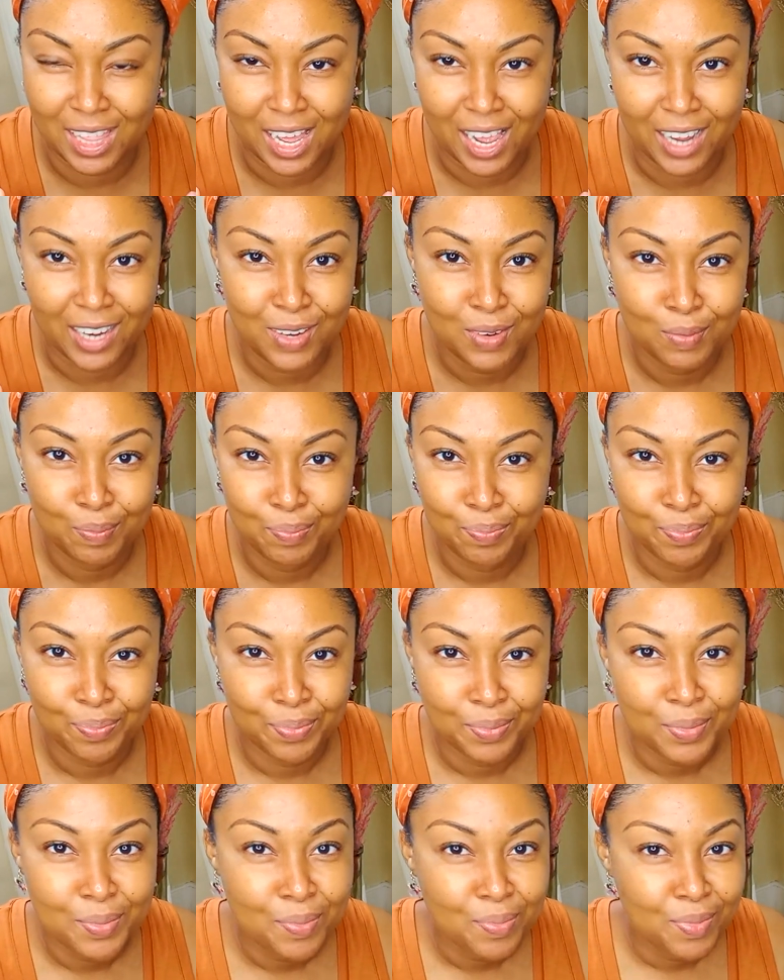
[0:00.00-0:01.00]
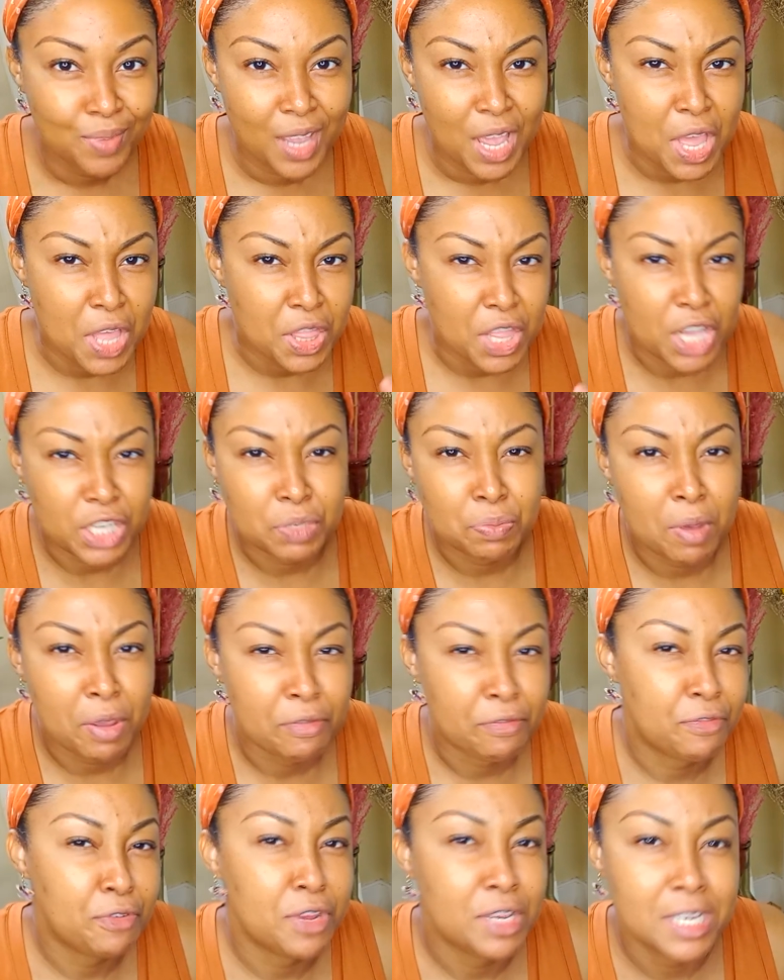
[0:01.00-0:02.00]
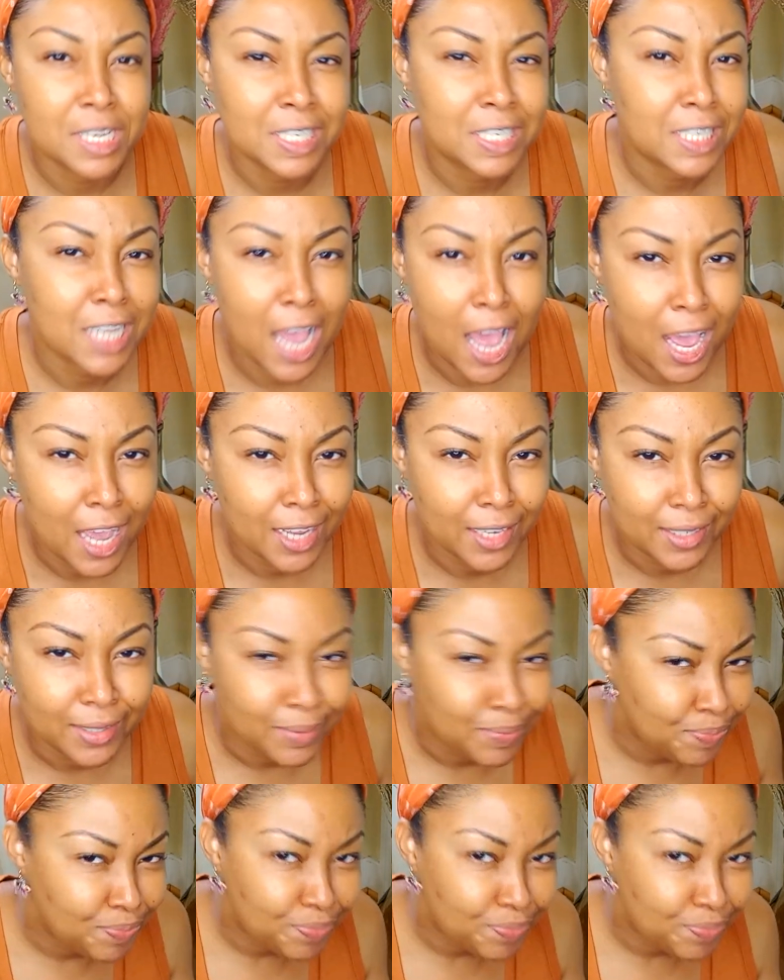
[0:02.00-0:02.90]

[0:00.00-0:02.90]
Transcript: that. That's my freaky side.